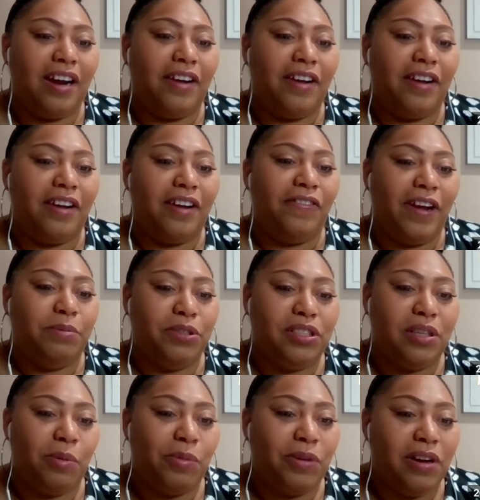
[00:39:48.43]
You're not afraid
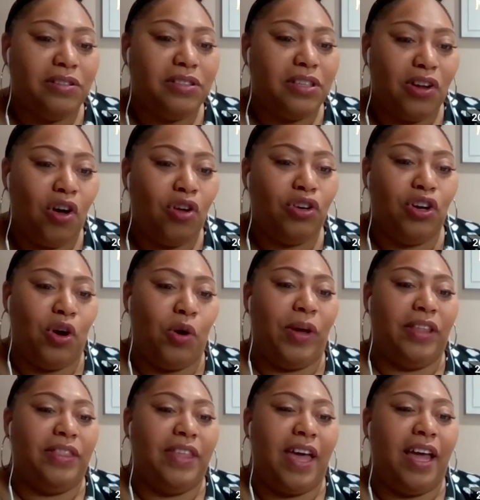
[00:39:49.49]
to push someone else along,
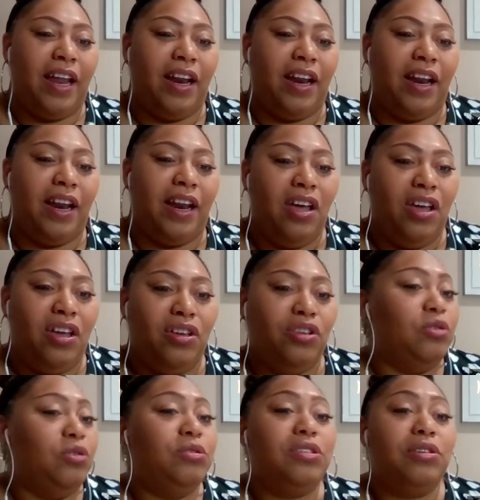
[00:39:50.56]
knowing that
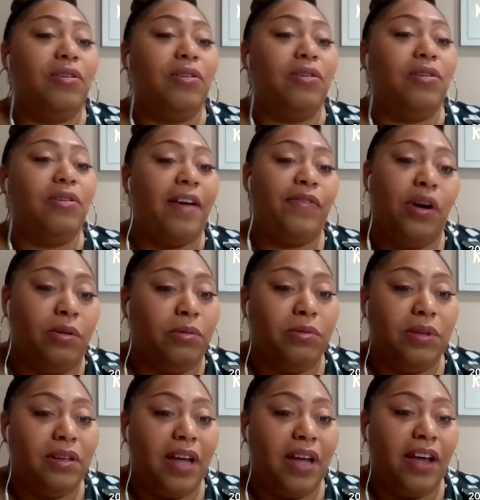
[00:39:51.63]
you still have your
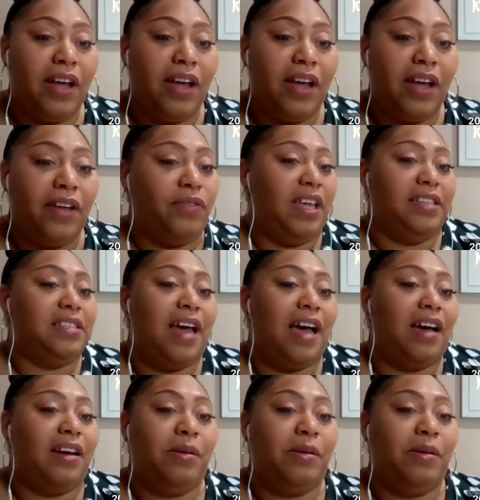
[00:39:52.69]
own and
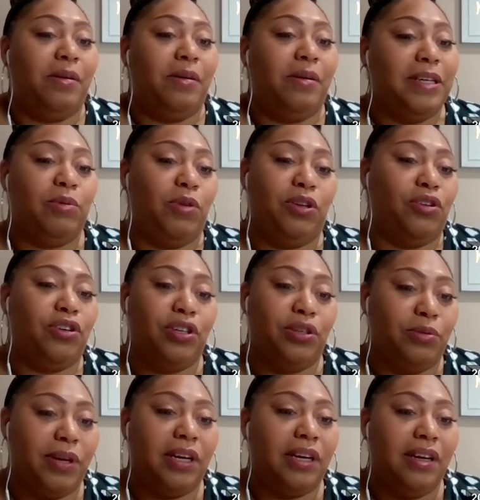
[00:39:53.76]
it's not going to mess with what
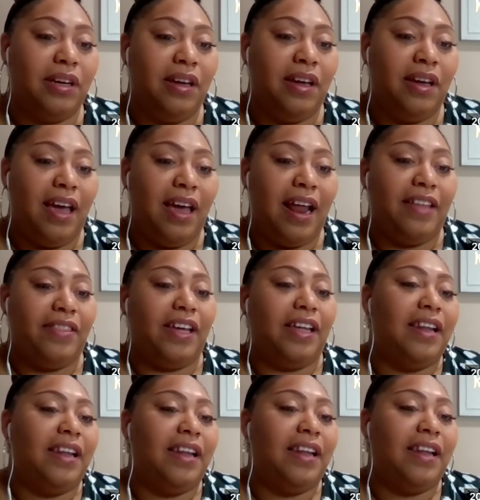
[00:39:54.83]
you're doing. And I
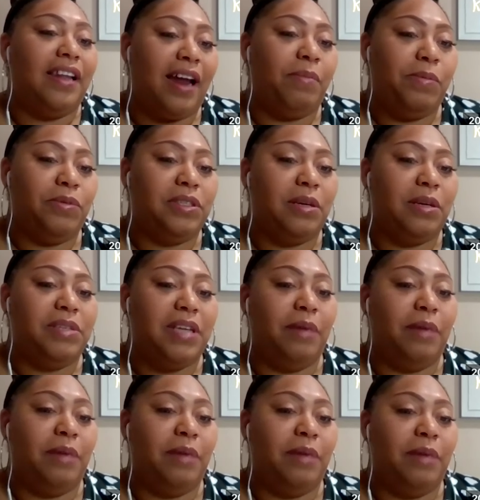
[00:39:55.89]
think a lot of people
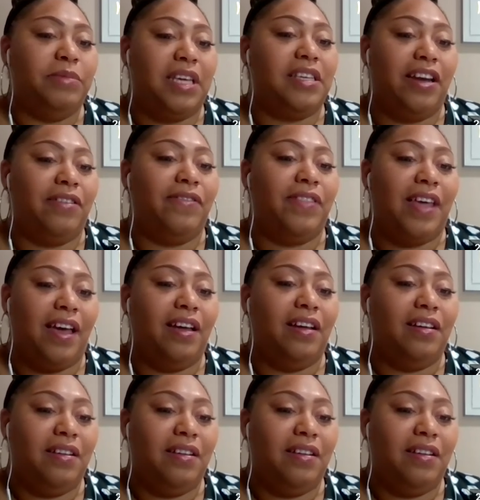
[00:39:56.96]
sometimes get scared of